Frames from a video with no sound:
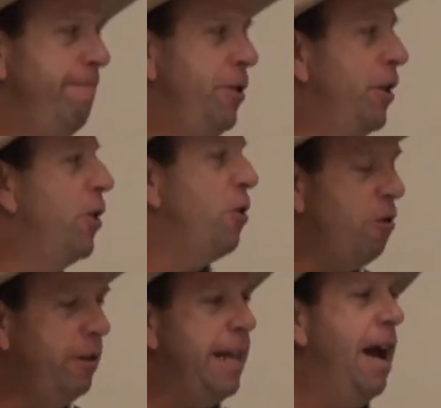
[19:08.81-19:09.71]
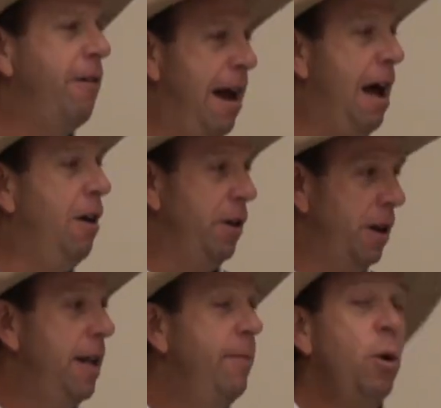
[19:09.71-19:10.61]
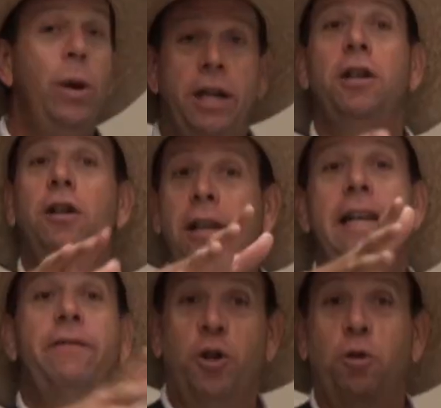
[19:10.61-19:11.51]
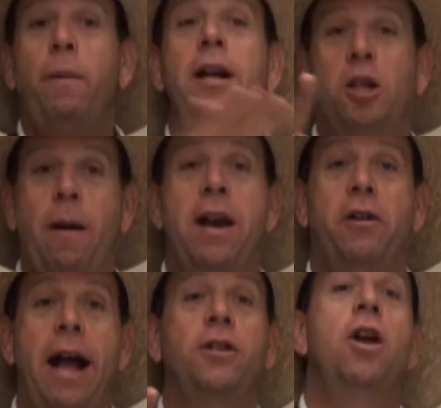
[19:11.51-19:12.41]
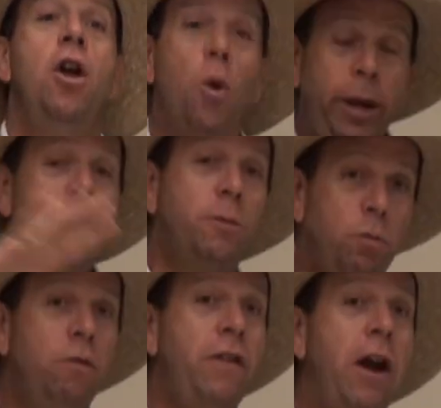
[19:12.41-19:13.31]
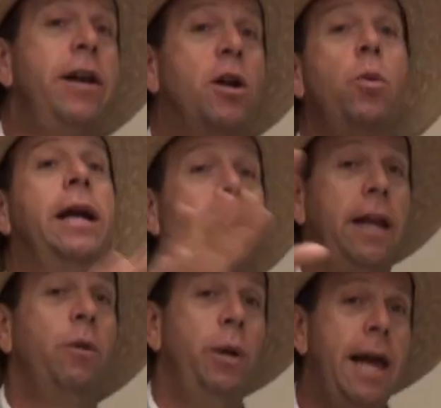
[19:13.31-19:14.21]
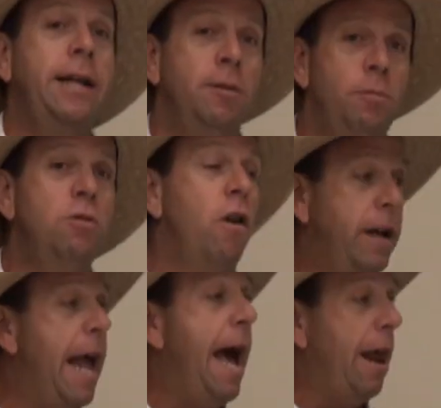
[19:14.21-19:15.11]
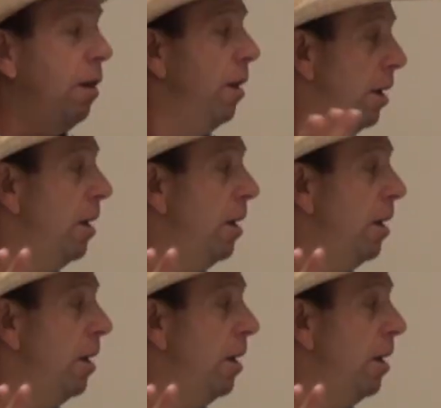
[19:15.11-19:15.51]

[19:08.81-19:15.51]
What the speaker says: you're going to hurt that ground. And we still leave a tremendous amount of grass. We just move very quickly. We like to move our cattle.